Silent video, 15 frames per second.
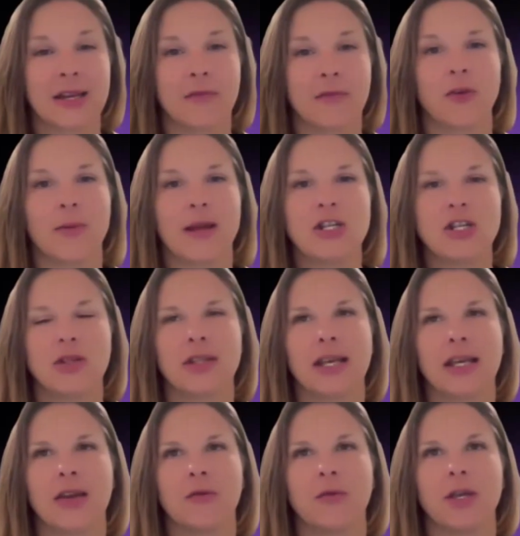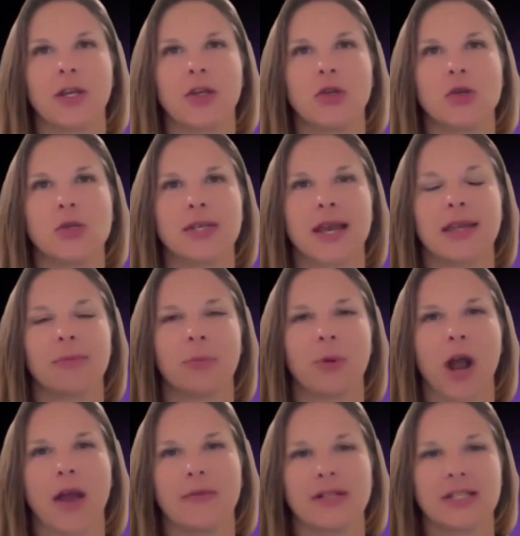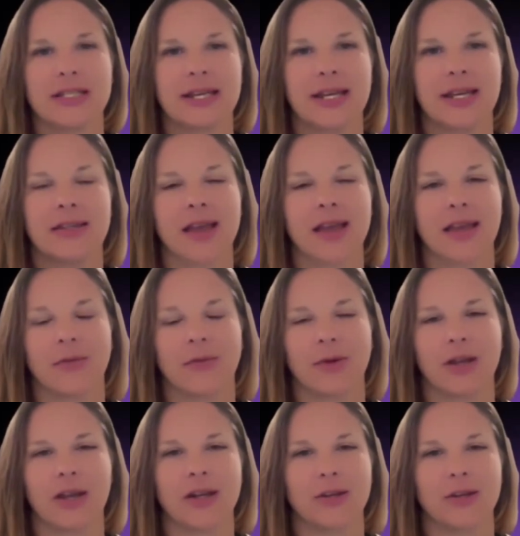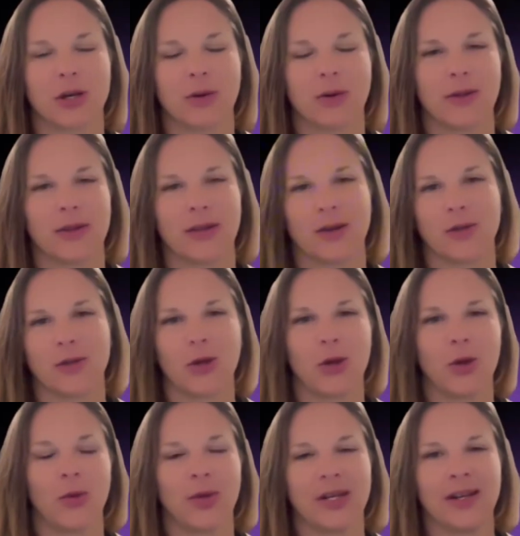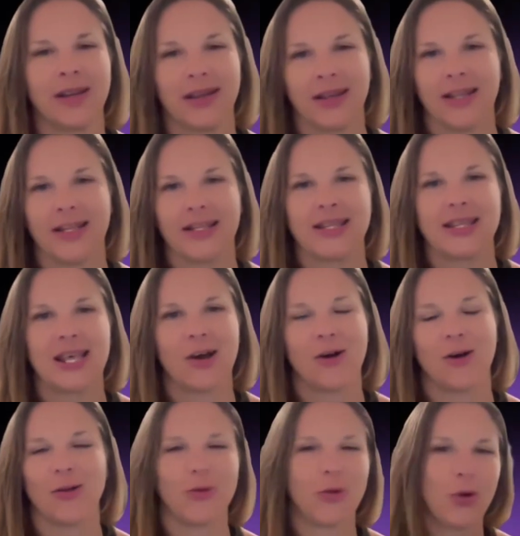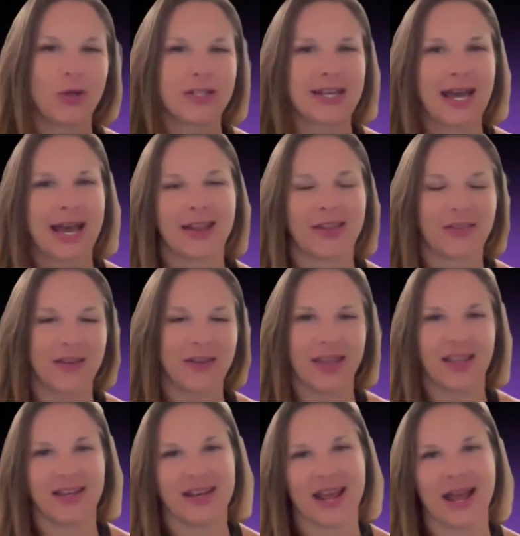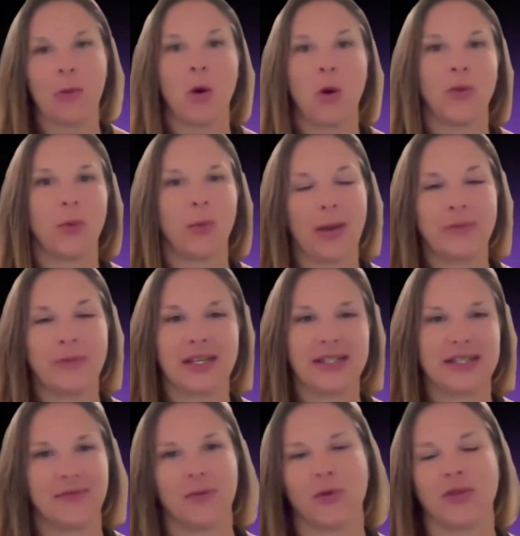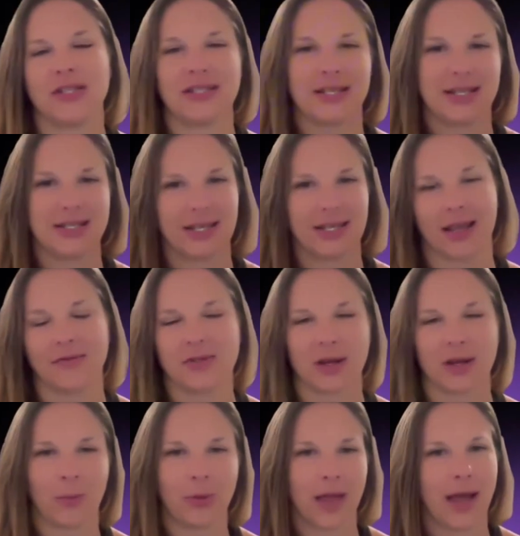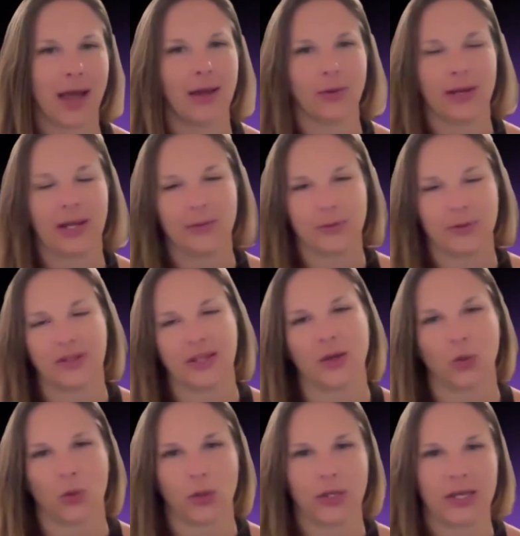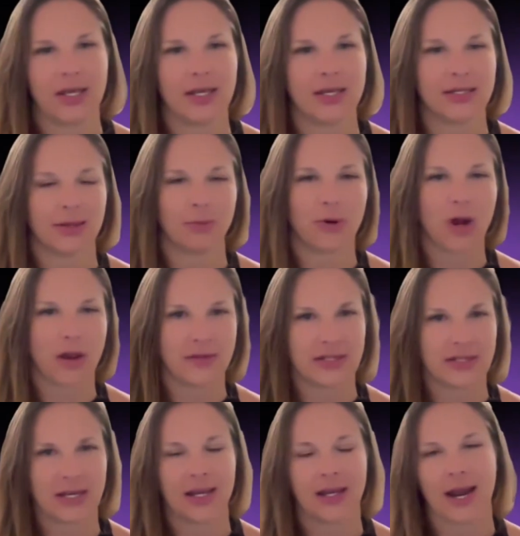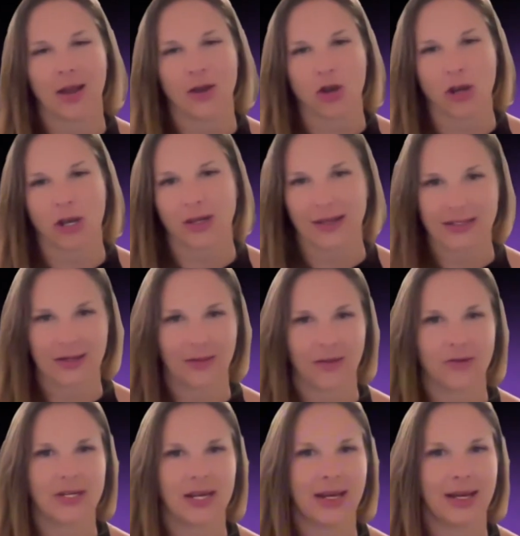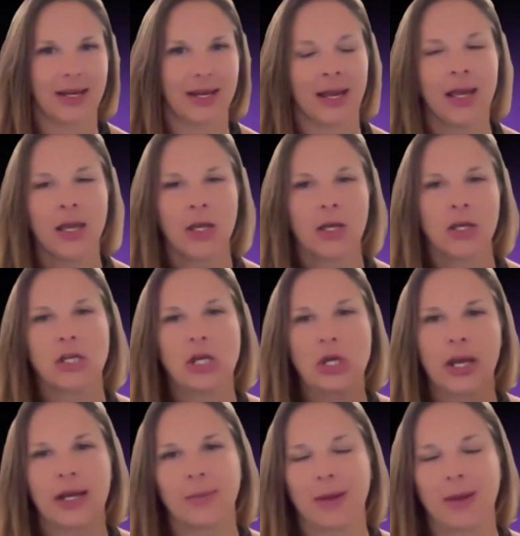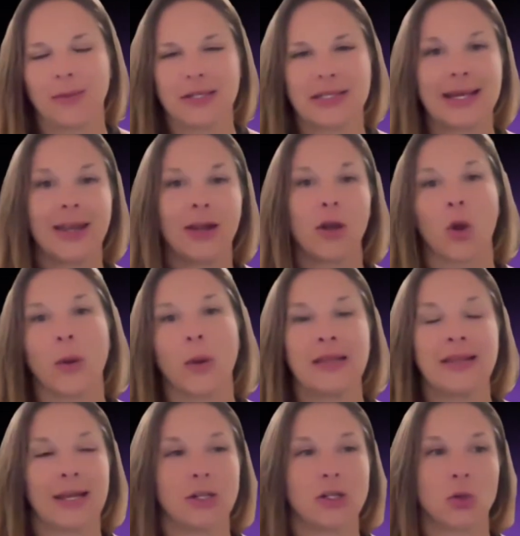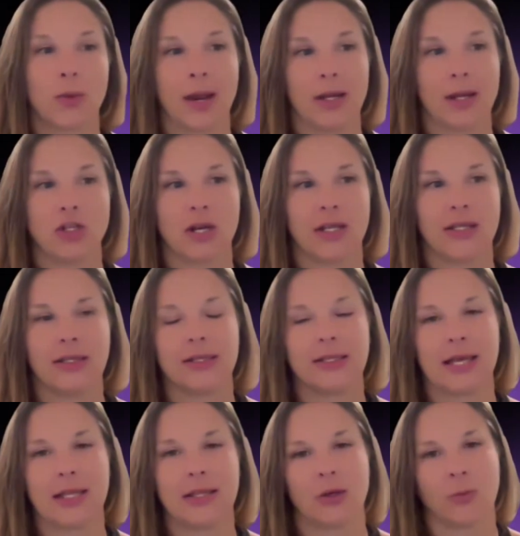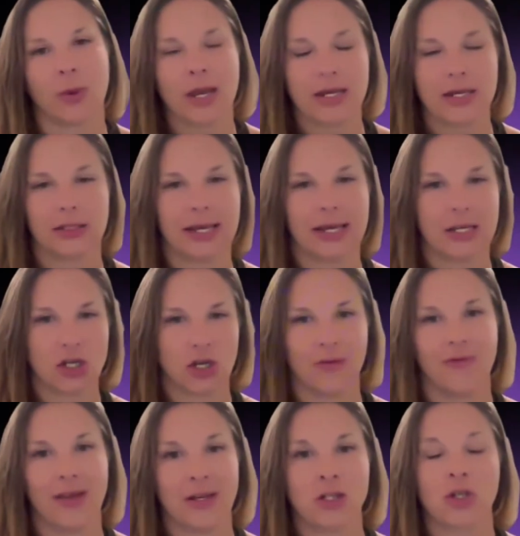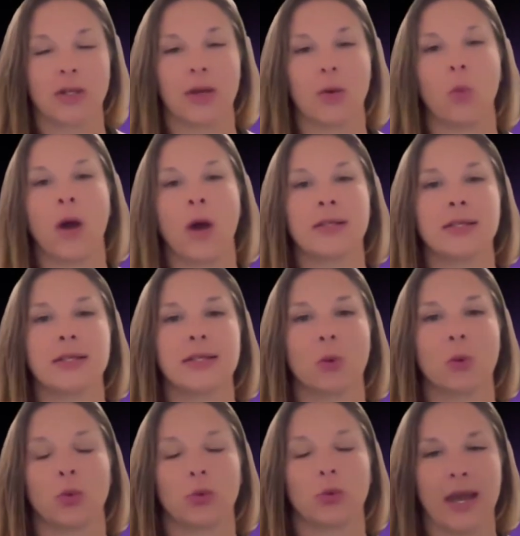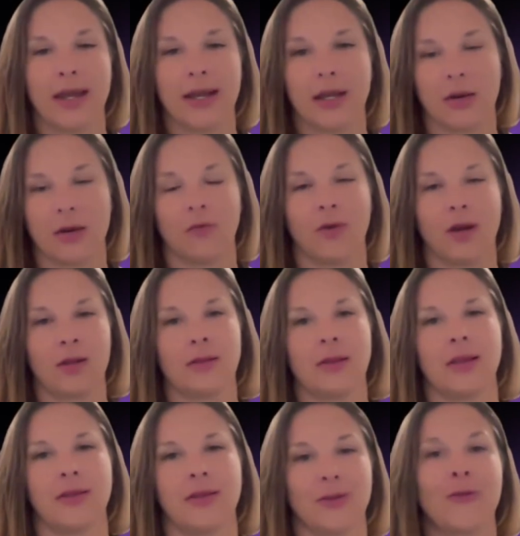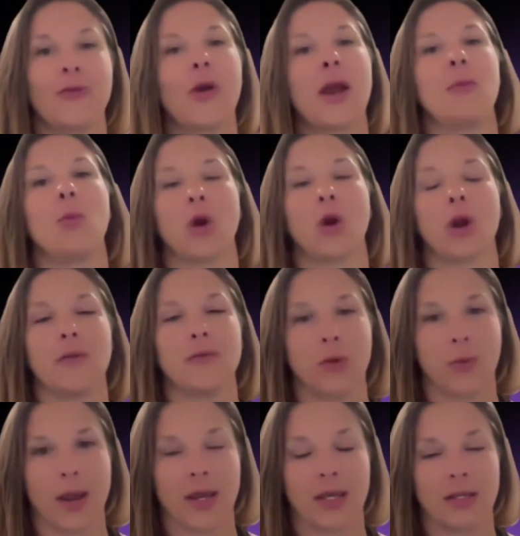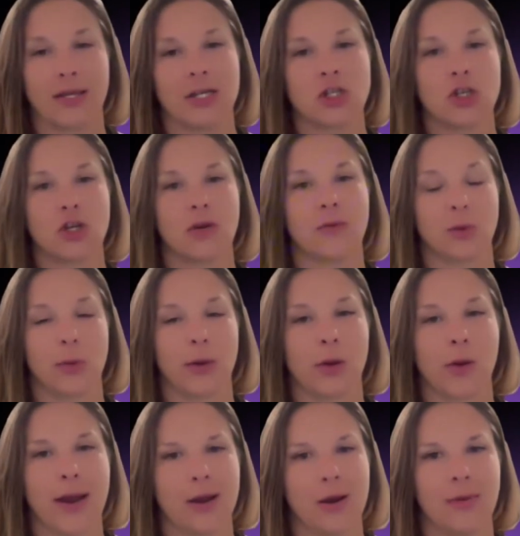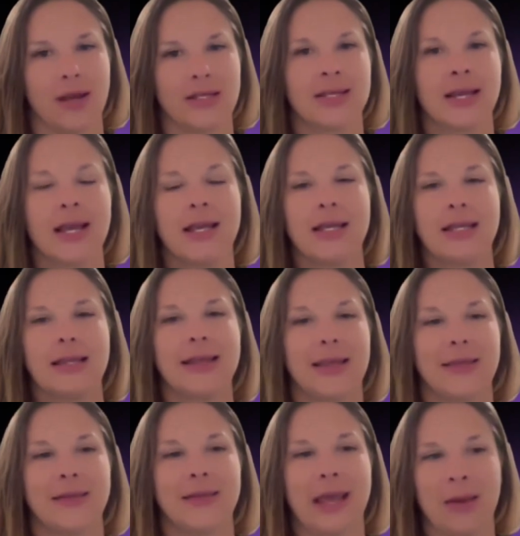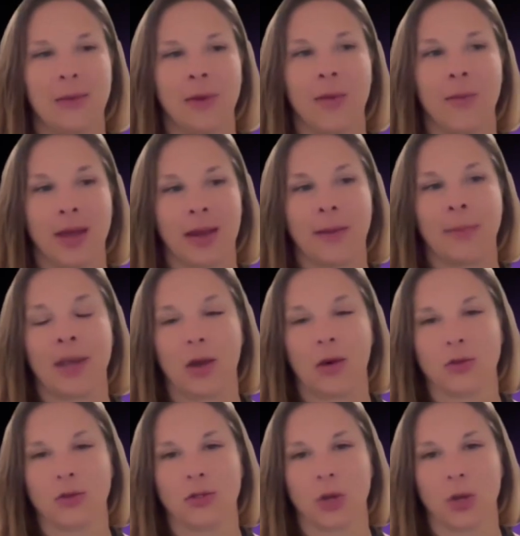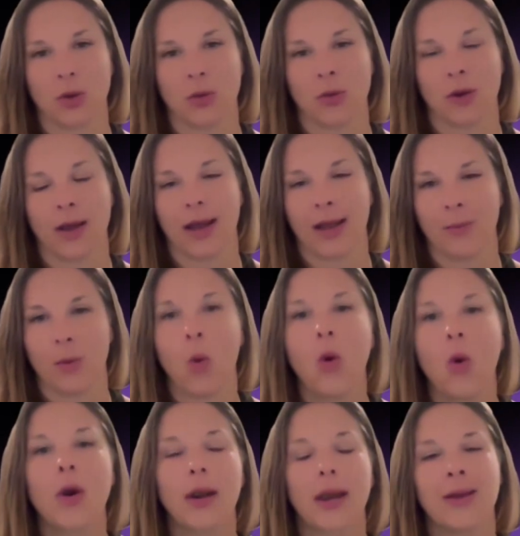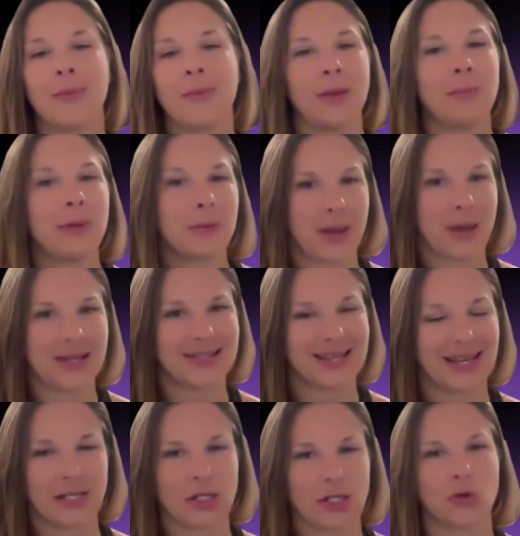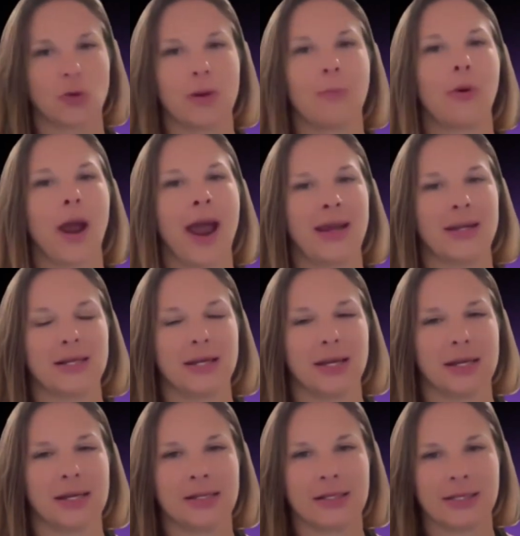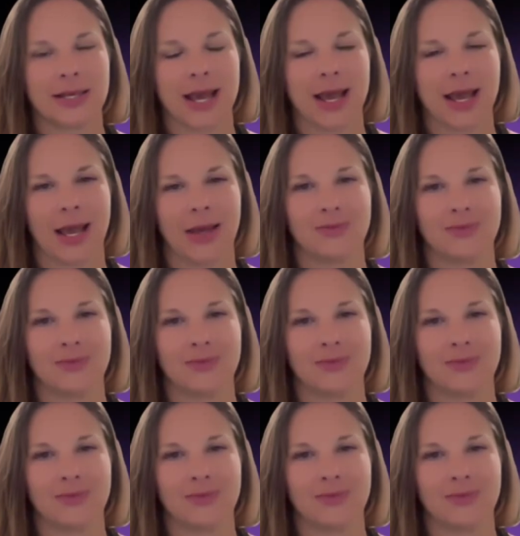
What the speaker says: access to that information. Like if we use like privacy, like if we kind of talk about like, when the whole data thing and now all the websites have all these things that they have to comply with, like cookies and privacy and how you're collecting their data. You kind of maybe see it going that direction that the regulation eventually once the like kind of the framework of the regulation of the requirements that they will maybe also, or it might be best industry practice